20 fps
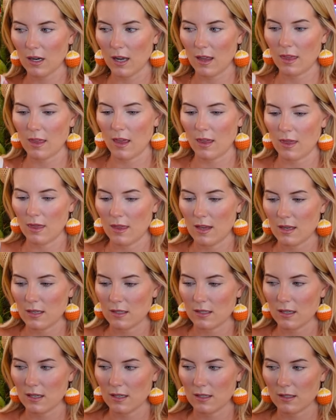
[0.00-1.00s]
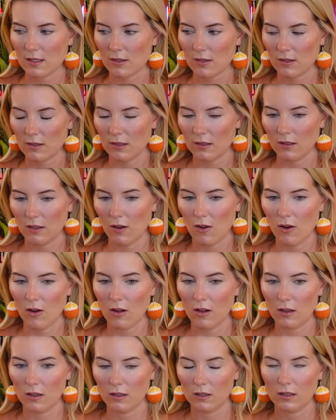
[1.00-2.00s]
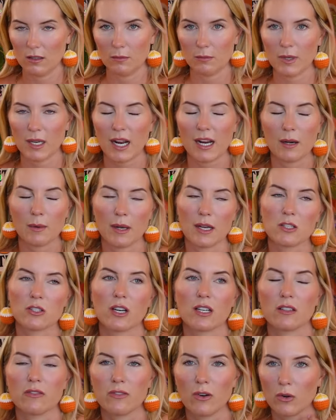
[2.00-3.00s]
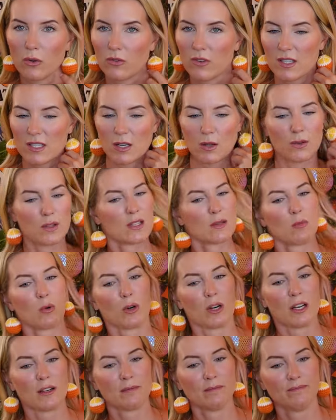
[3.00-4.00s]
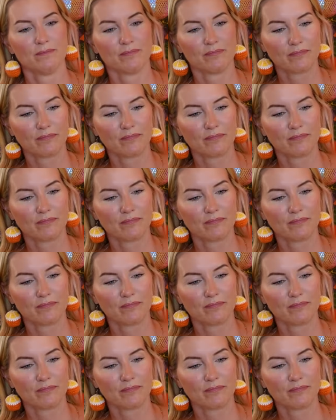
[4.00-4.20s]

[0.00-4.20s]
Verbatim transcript: And then this is all, but anyway, I tried to phone physio this morning